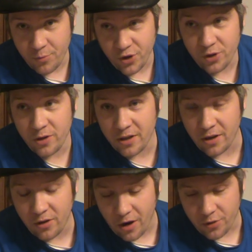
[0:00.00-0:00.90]
particularly
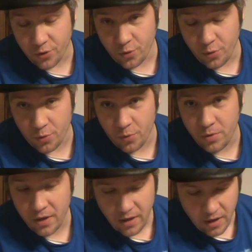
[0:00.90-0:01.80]
the Doctor Who.
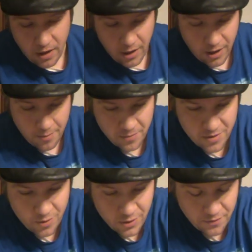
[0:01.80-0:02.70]

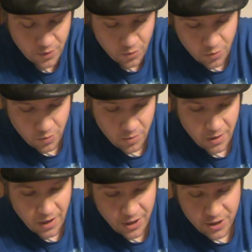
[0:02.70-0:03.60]
Those of you who
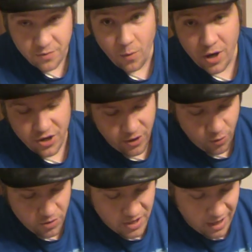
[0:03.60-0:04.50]
just watch
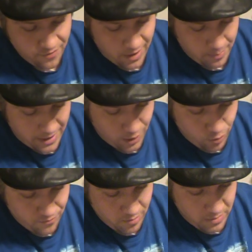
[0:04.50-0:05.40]
general sci-fi might
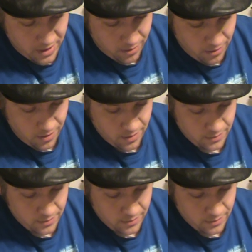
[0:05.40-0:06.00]
know him from there.